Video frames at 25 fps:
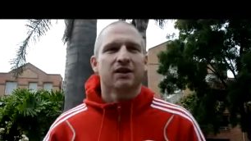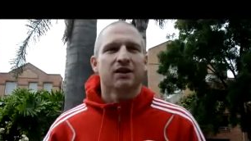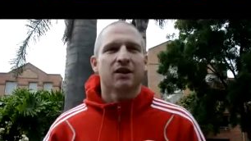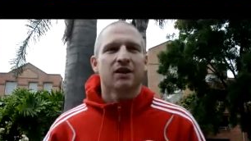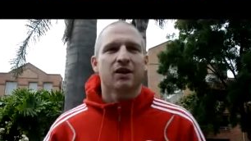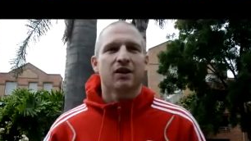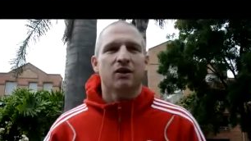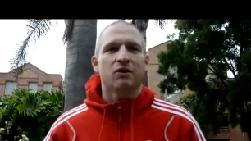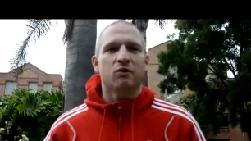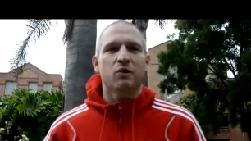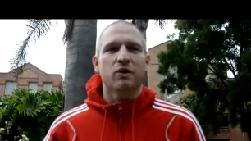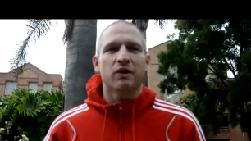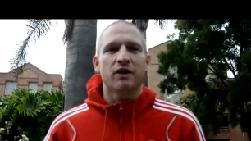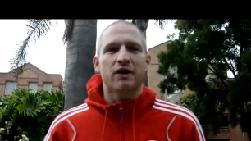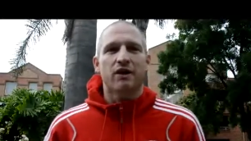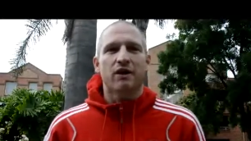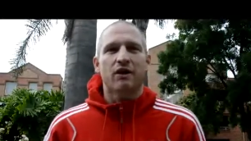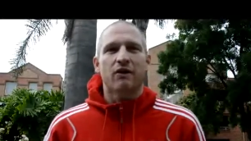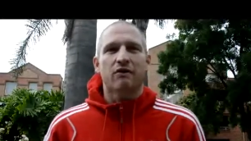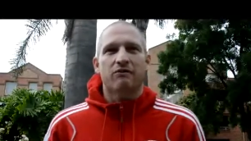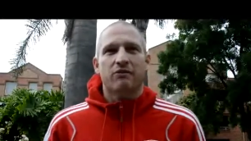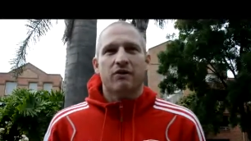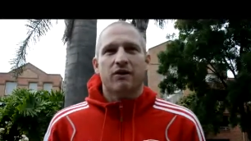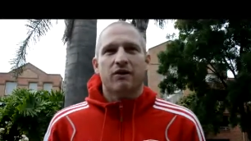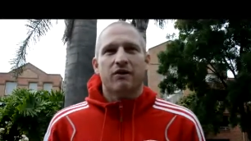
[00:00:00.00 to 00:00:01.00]
Uh, we
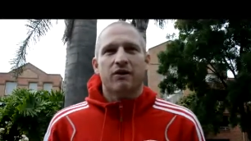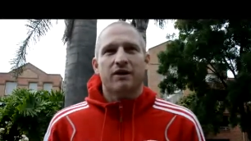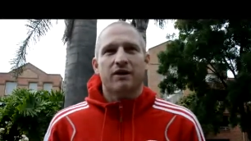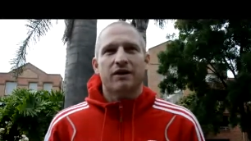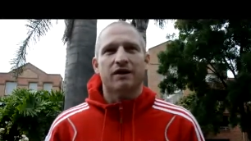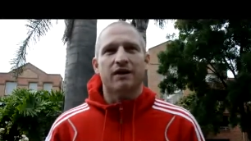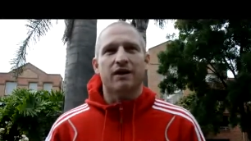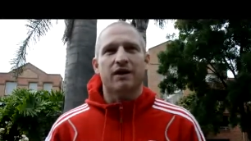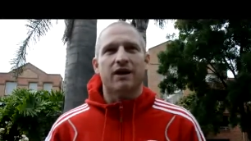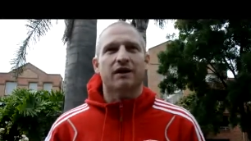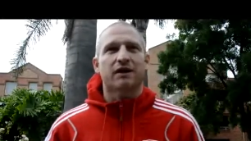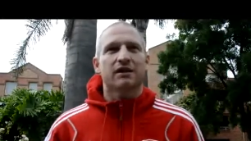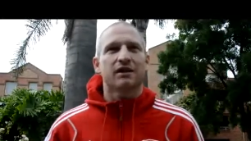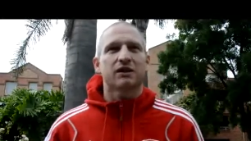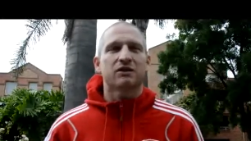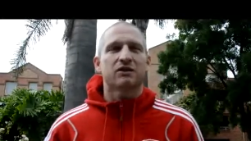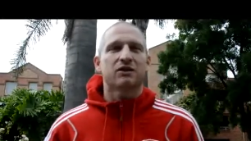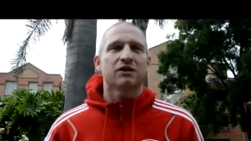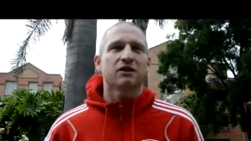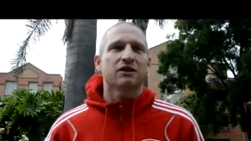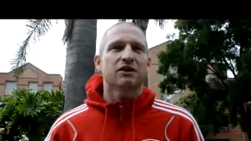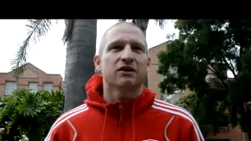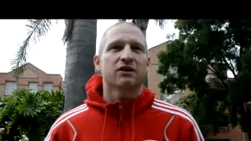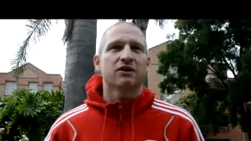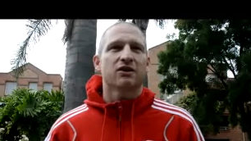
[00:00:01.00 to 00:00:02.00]
are very
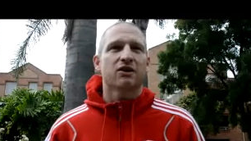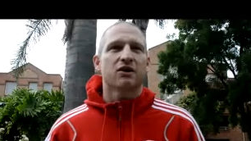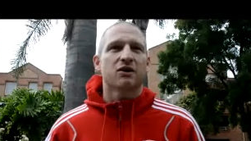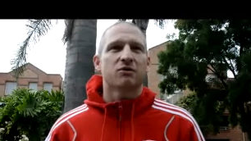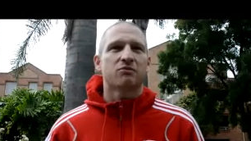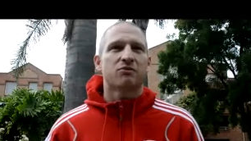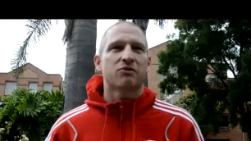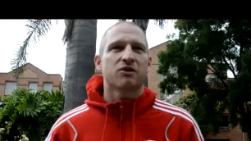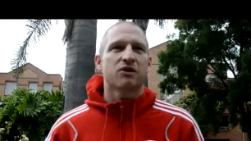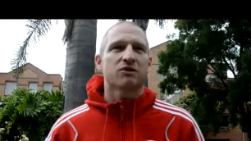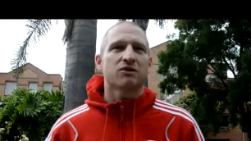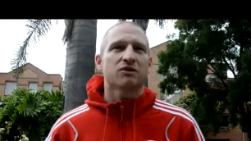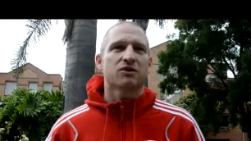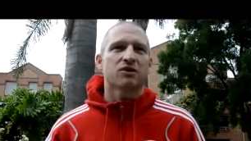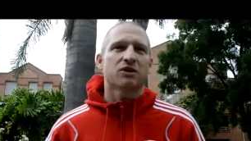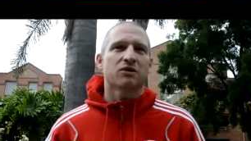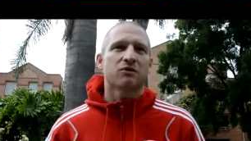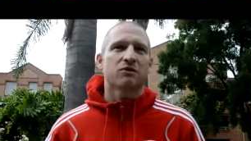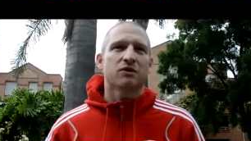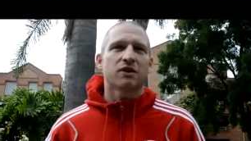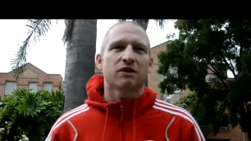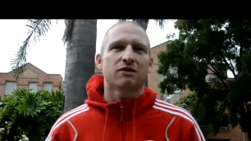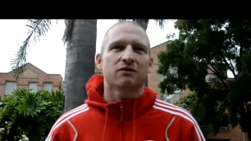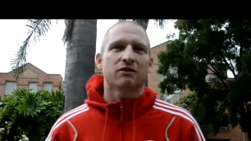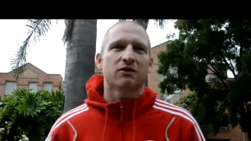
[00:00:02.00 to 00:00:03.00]
analytical in our approach, so
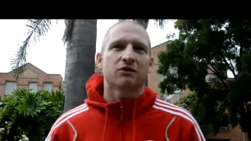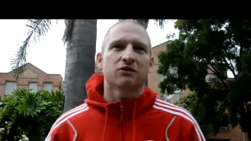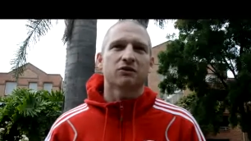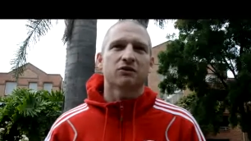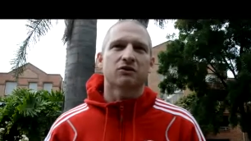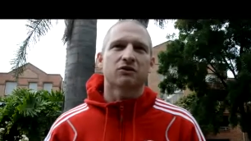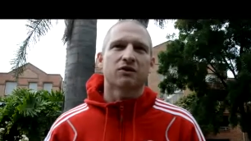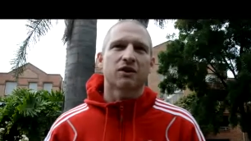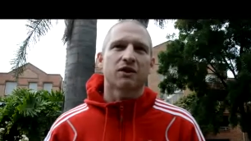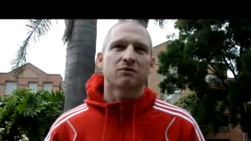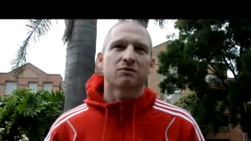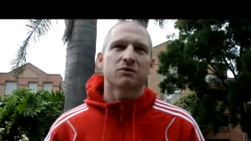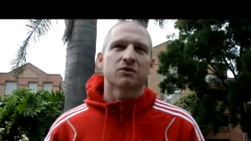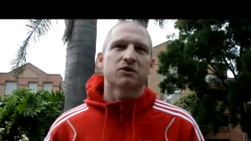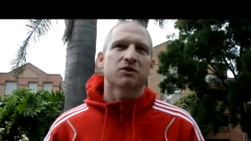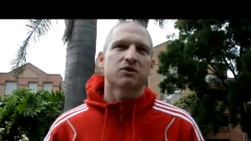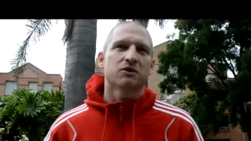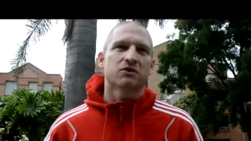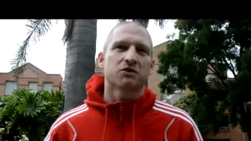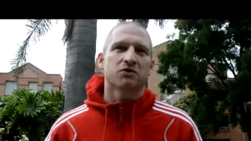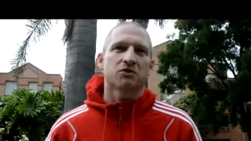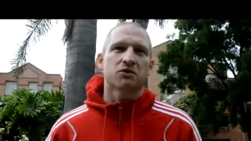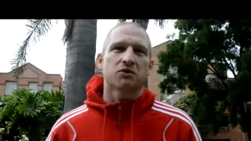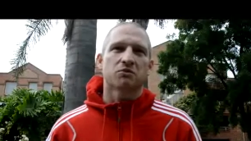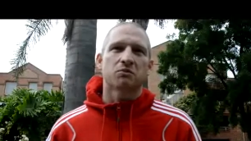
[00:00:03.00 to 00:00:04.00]
we have lots of numbers
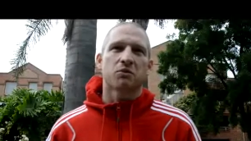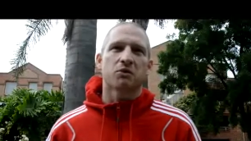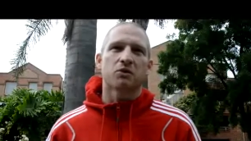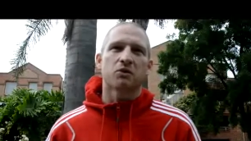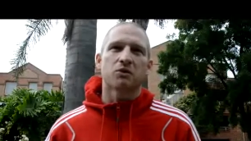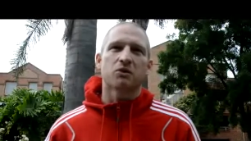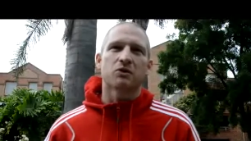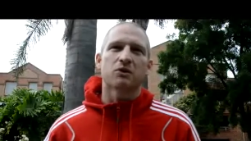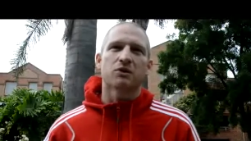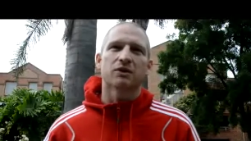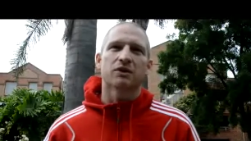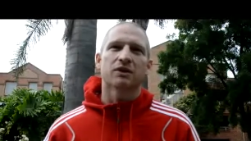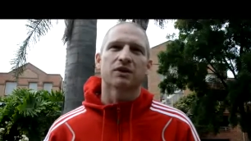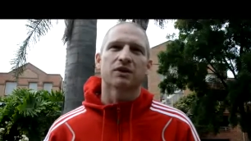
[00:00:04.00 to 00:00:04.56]
to support